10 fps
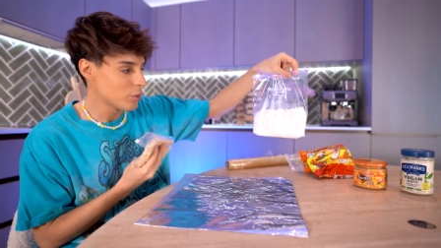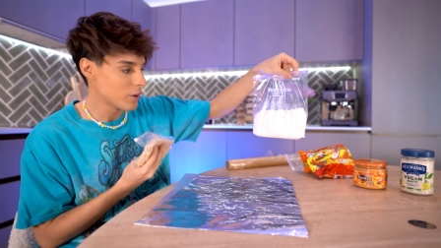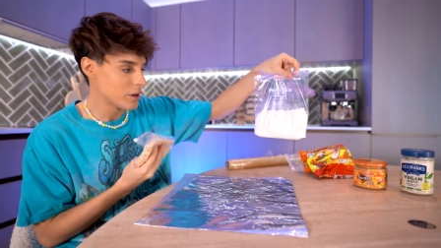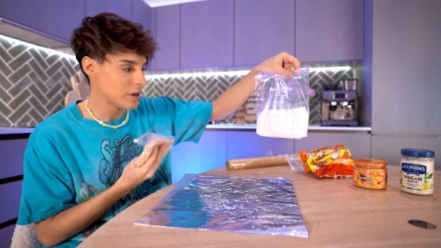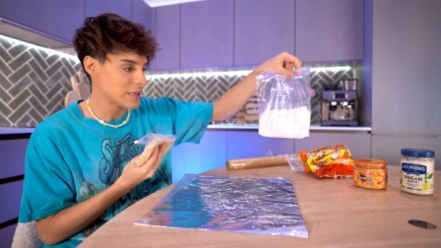
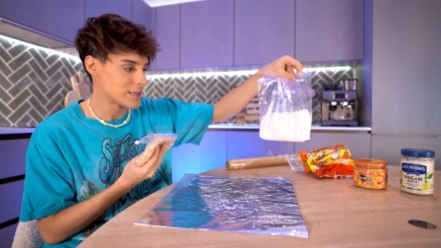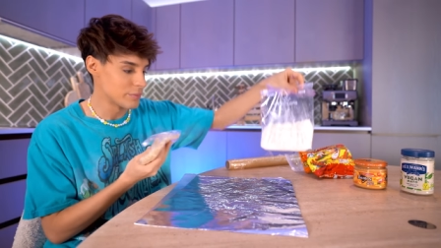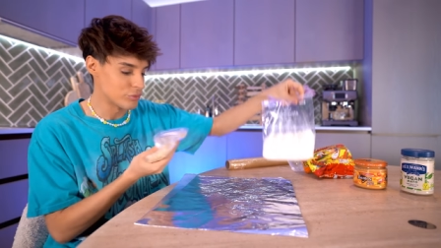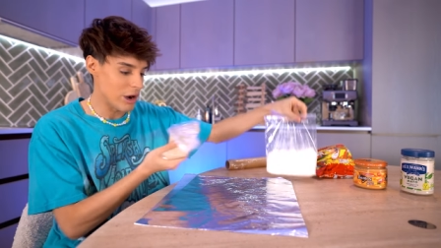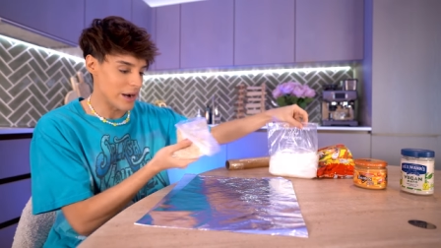water in
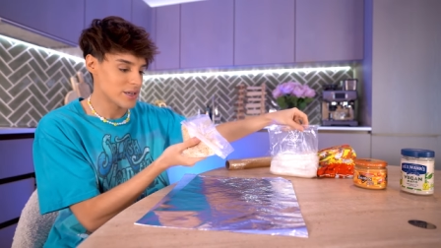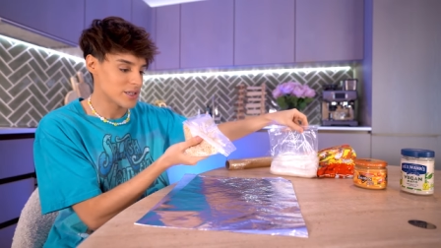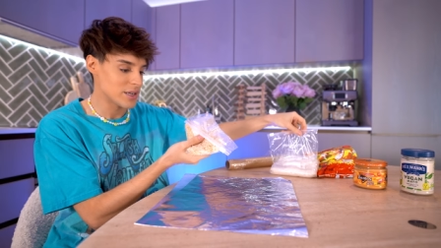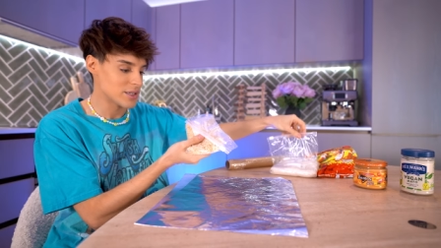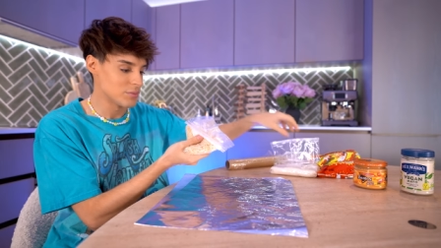some rice
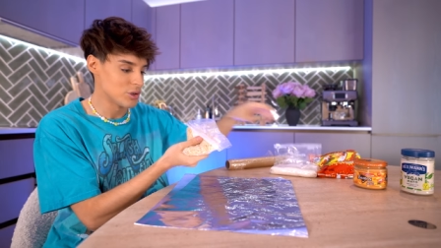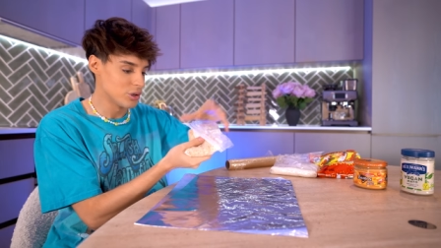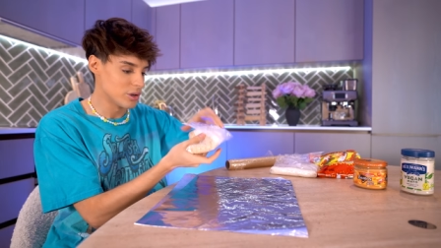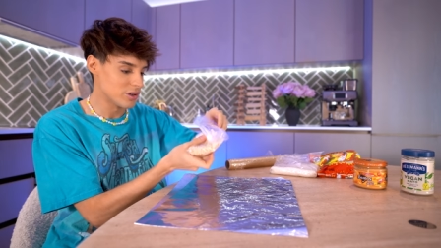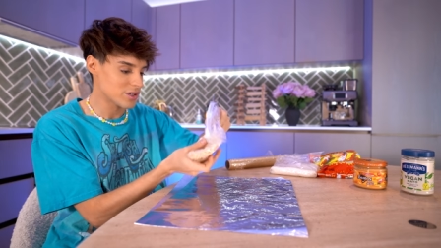and some
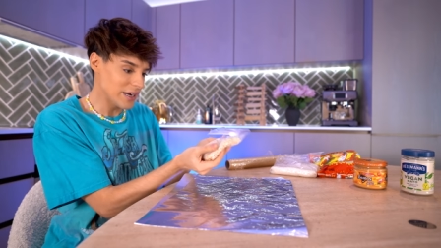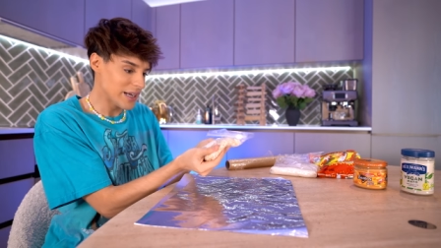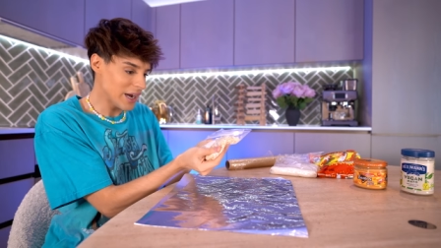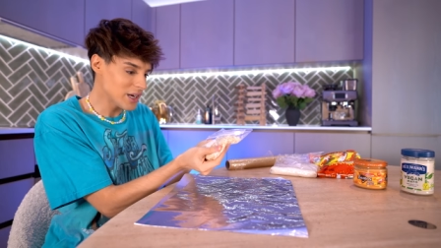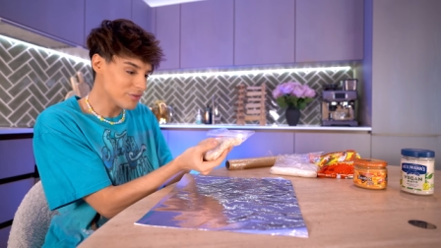noodles, and it
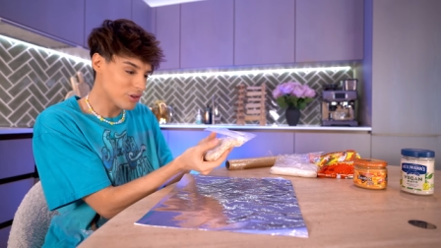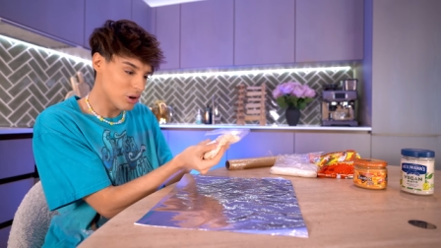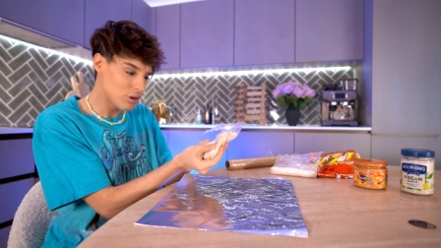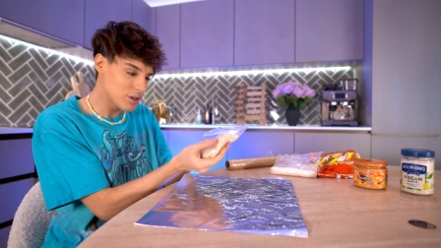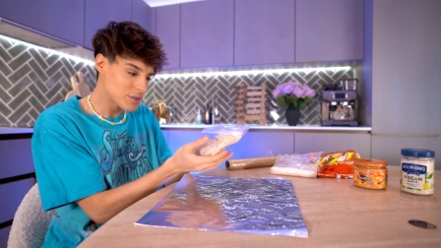kind of
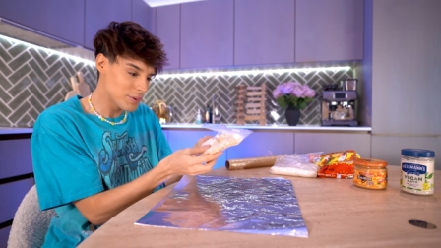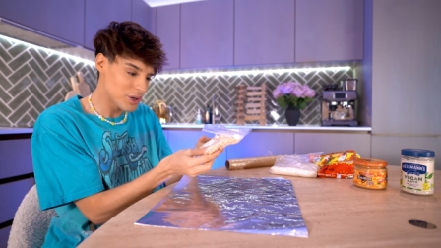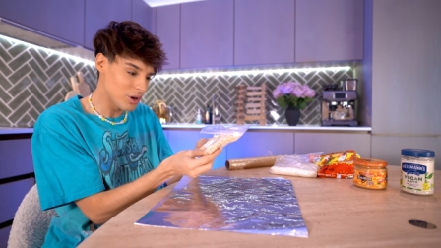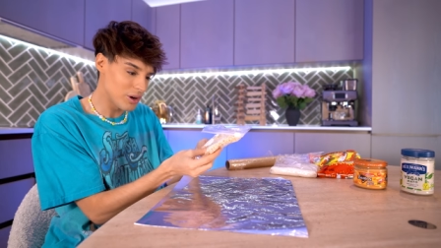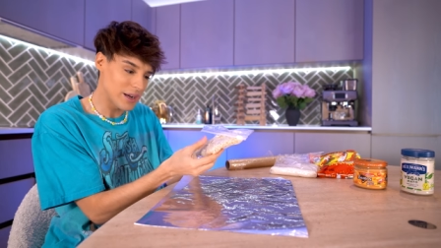cooked, but
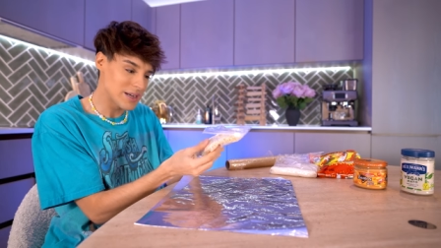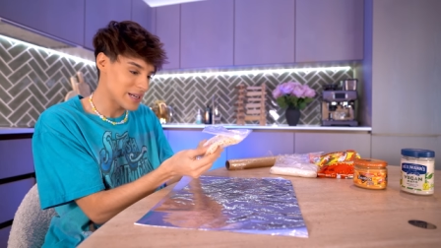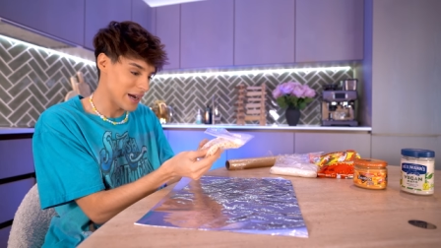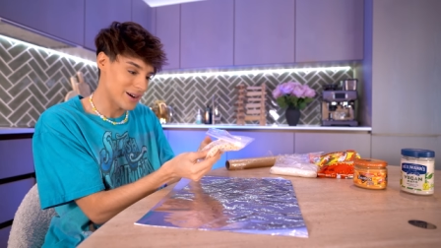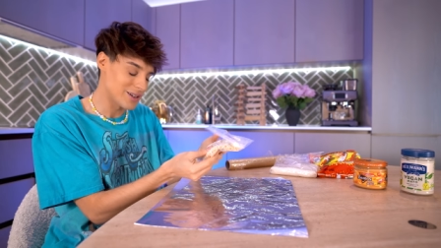not
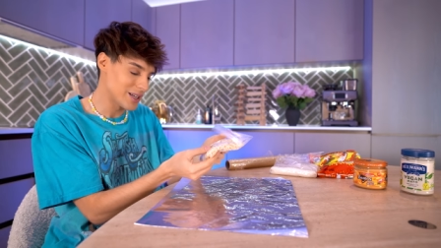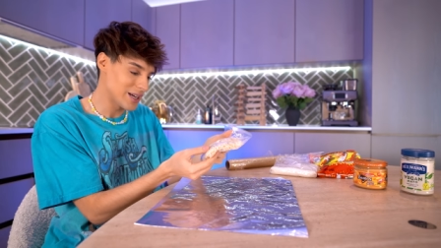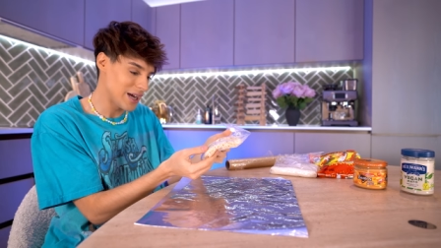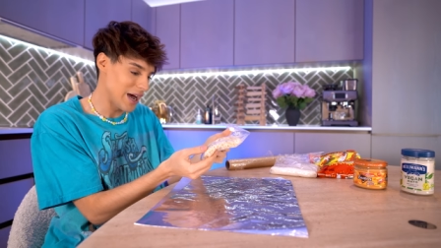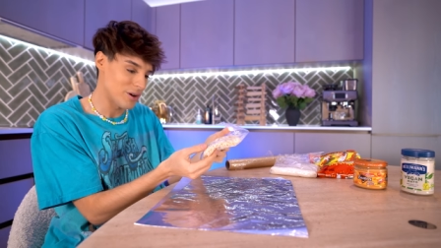
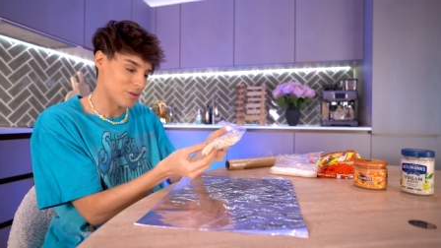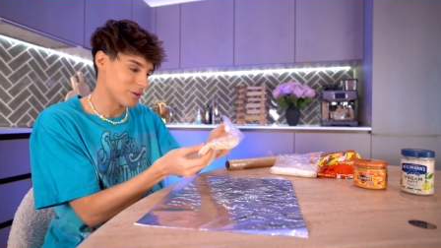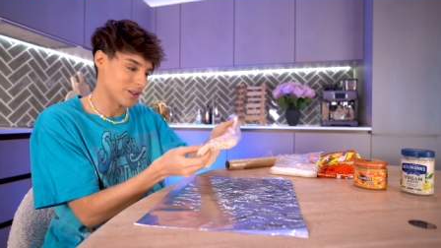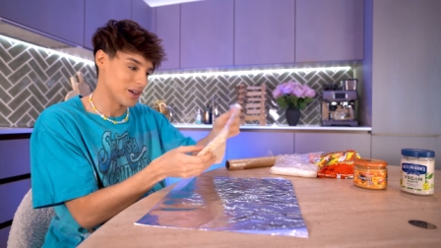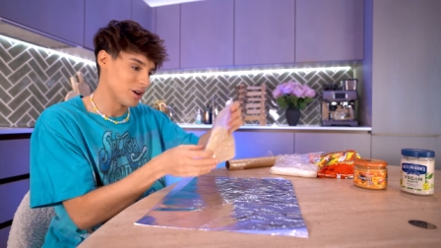entirely. I don't
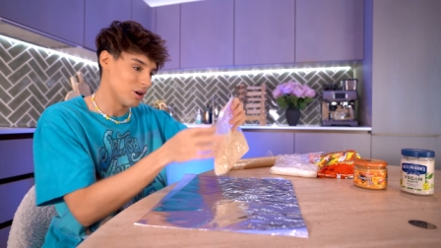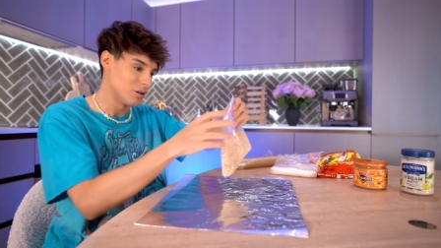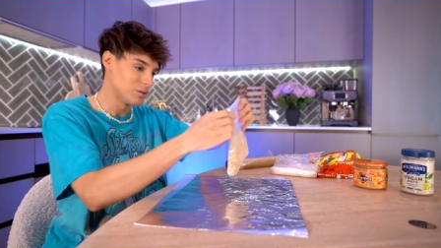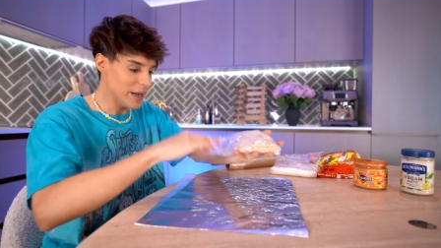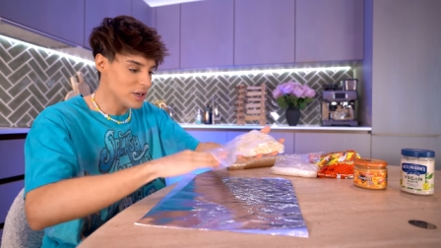really
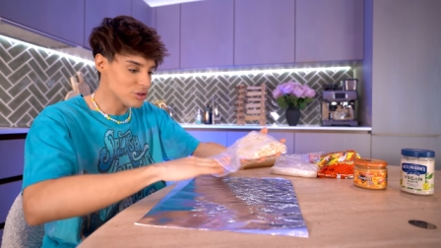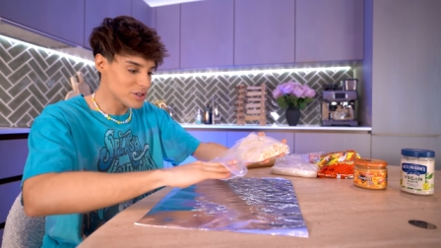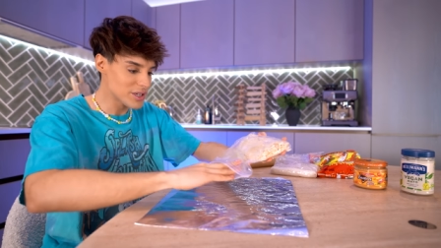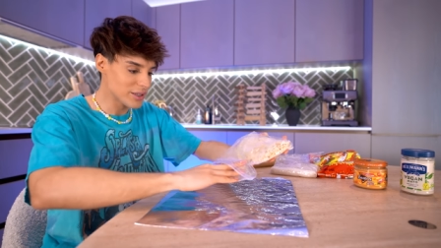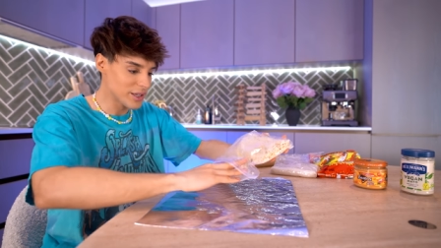know.
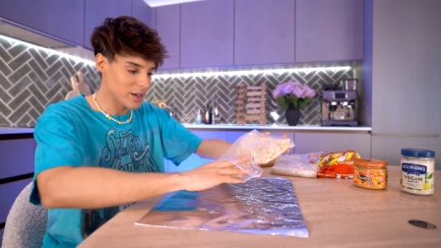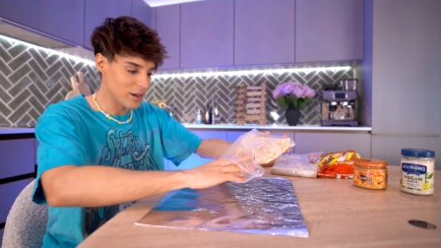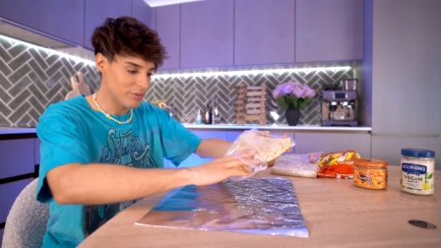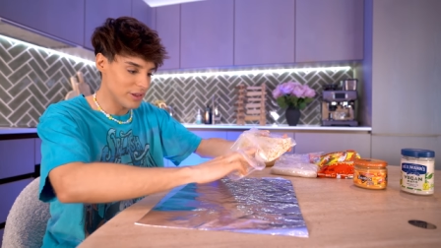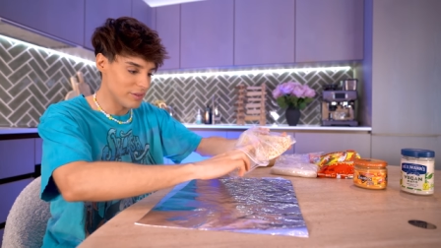Interestingly
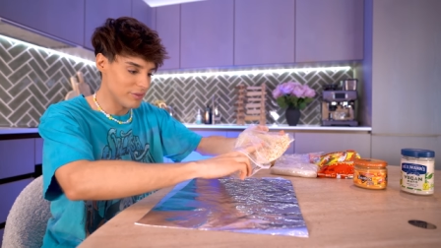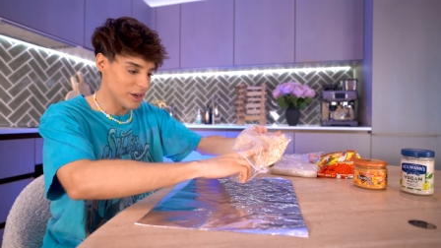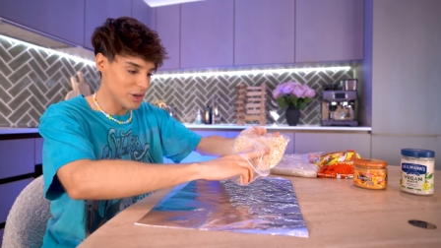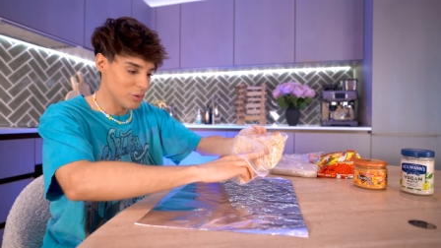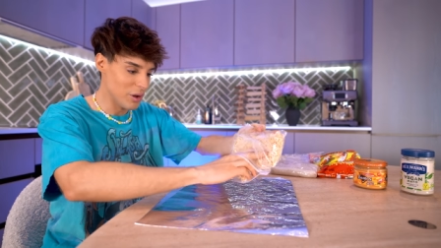enough, in the
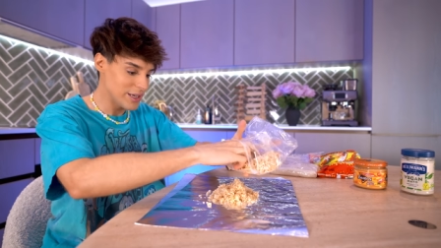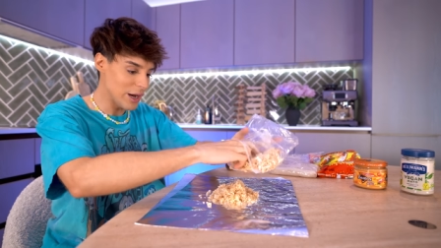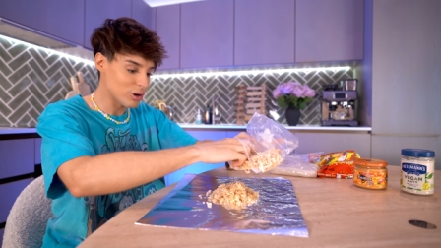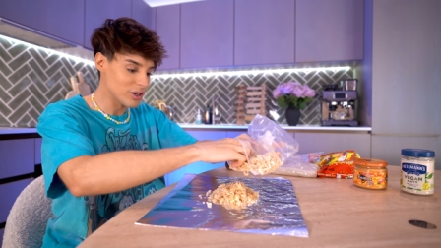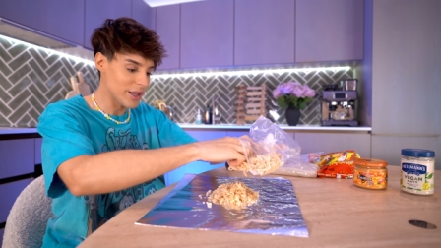video, the
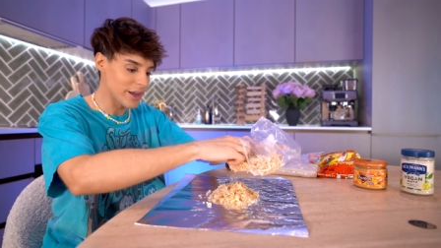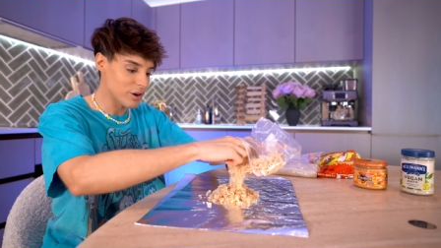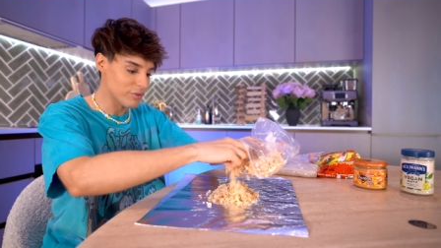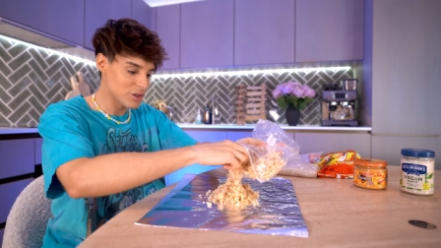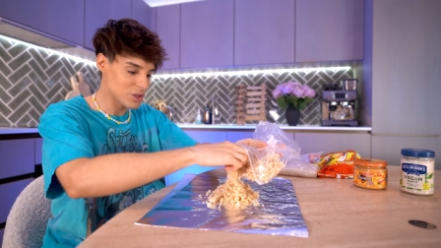outer layer
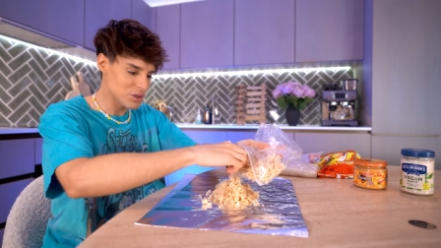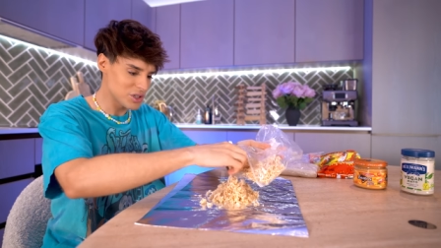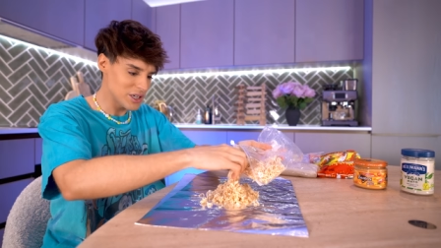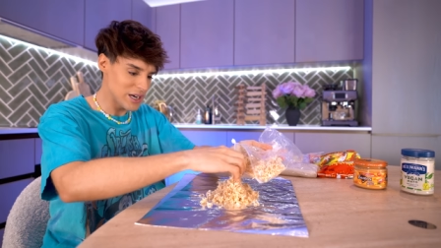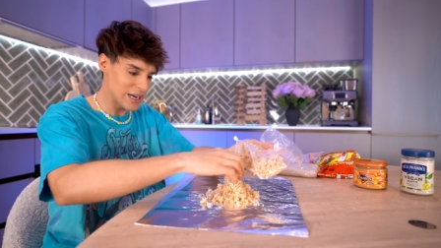of the
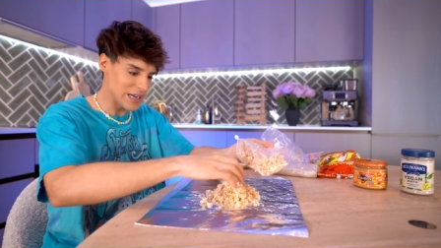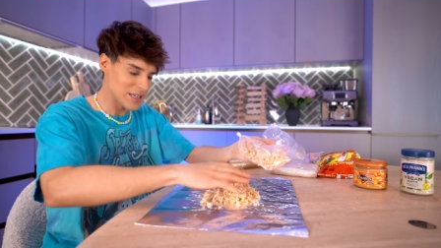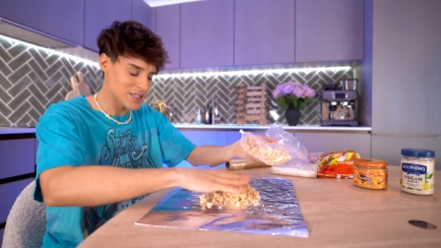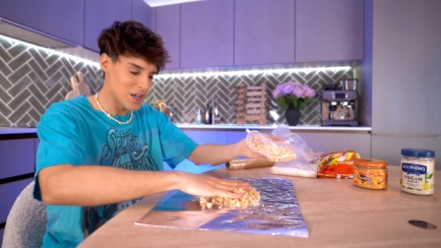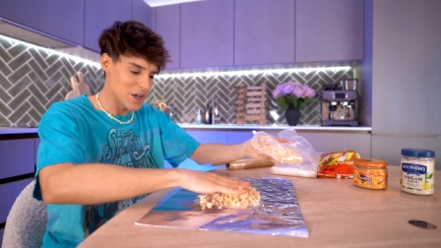sushi
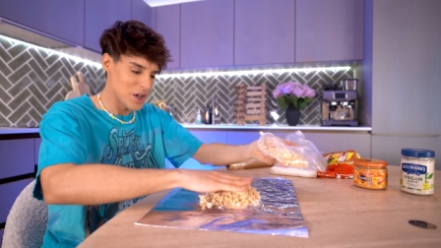is